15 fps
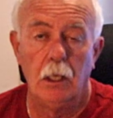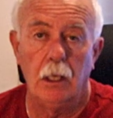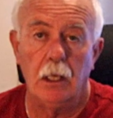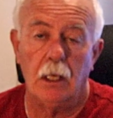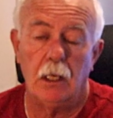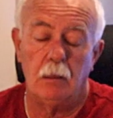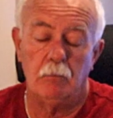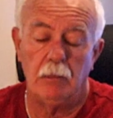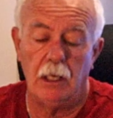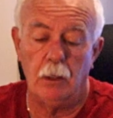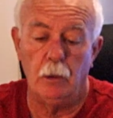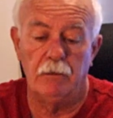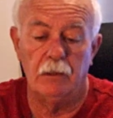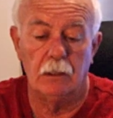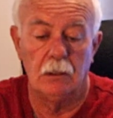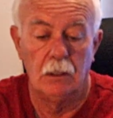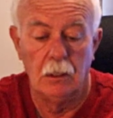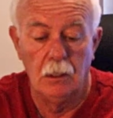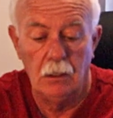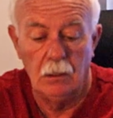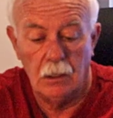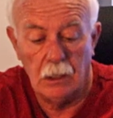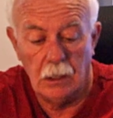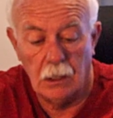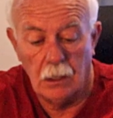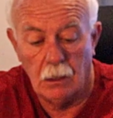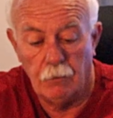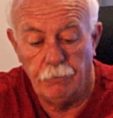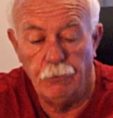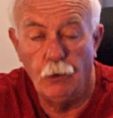However,
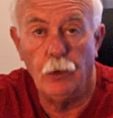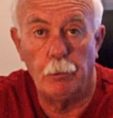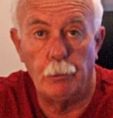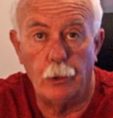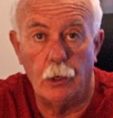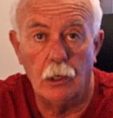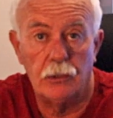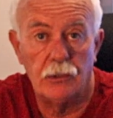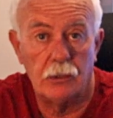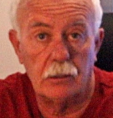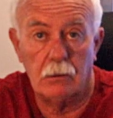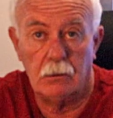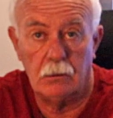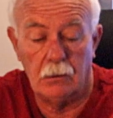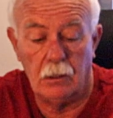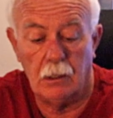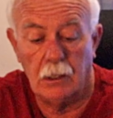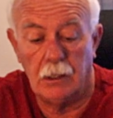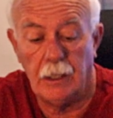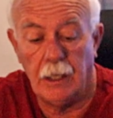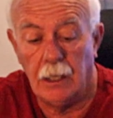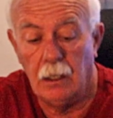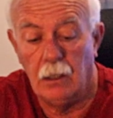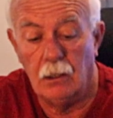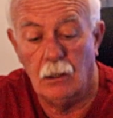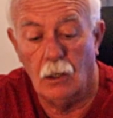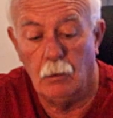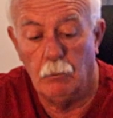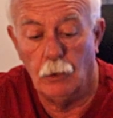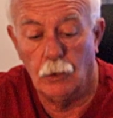for the price, again,
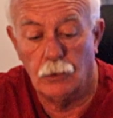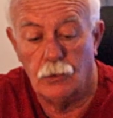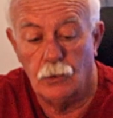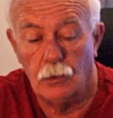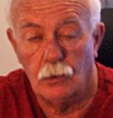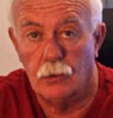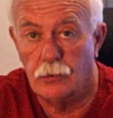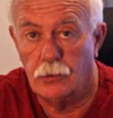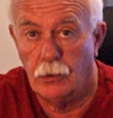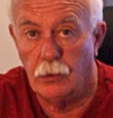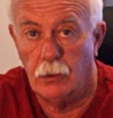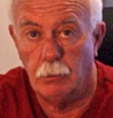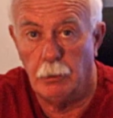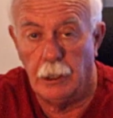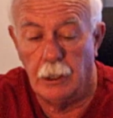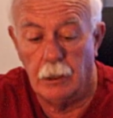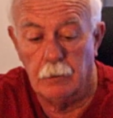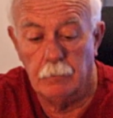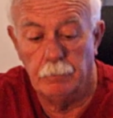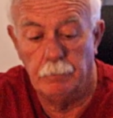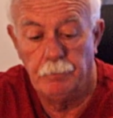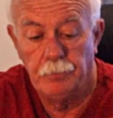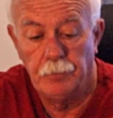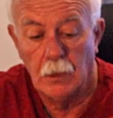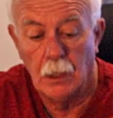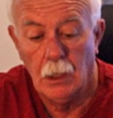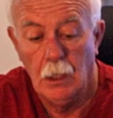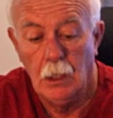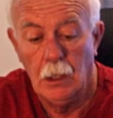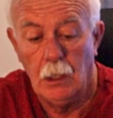I'm not too concerned about it.
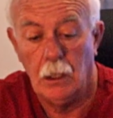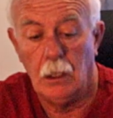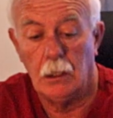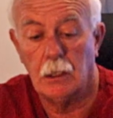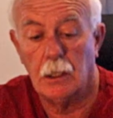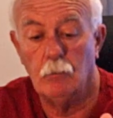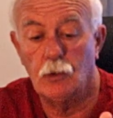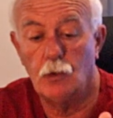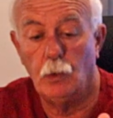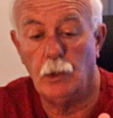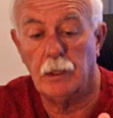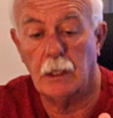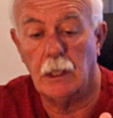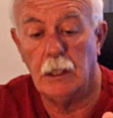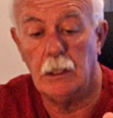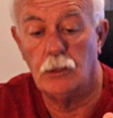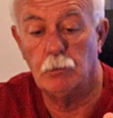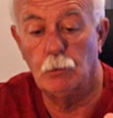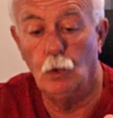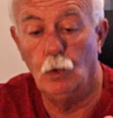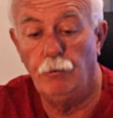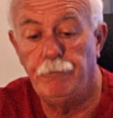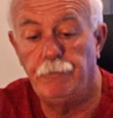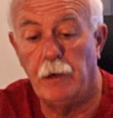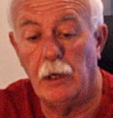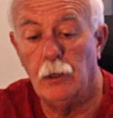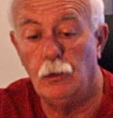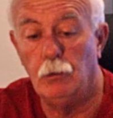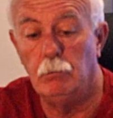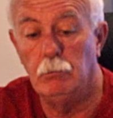It comes with a small
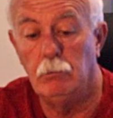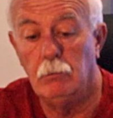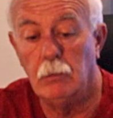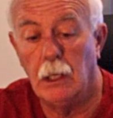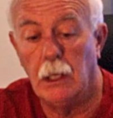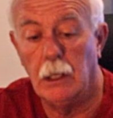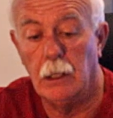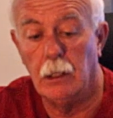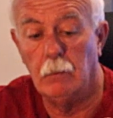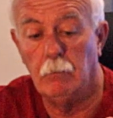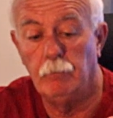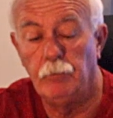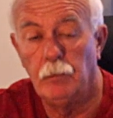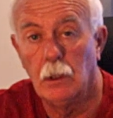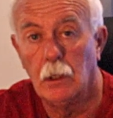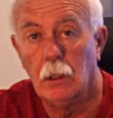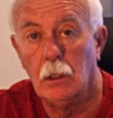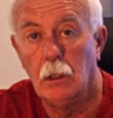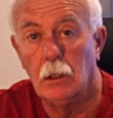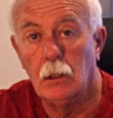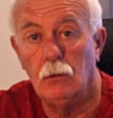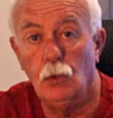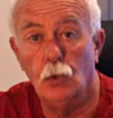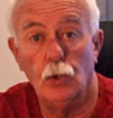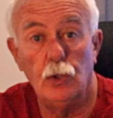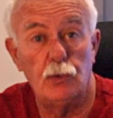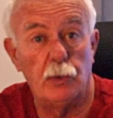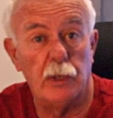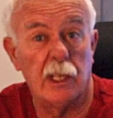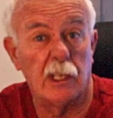foam noise
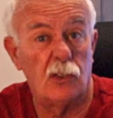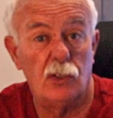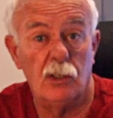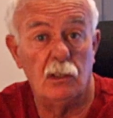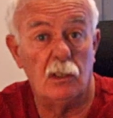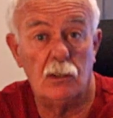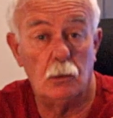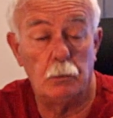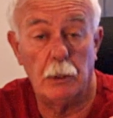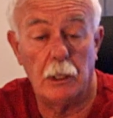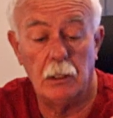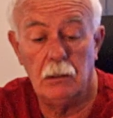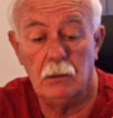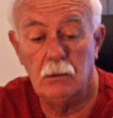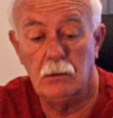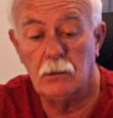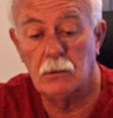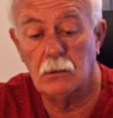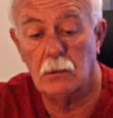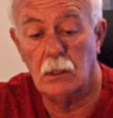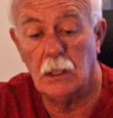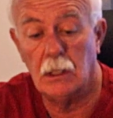reduction, I suppose,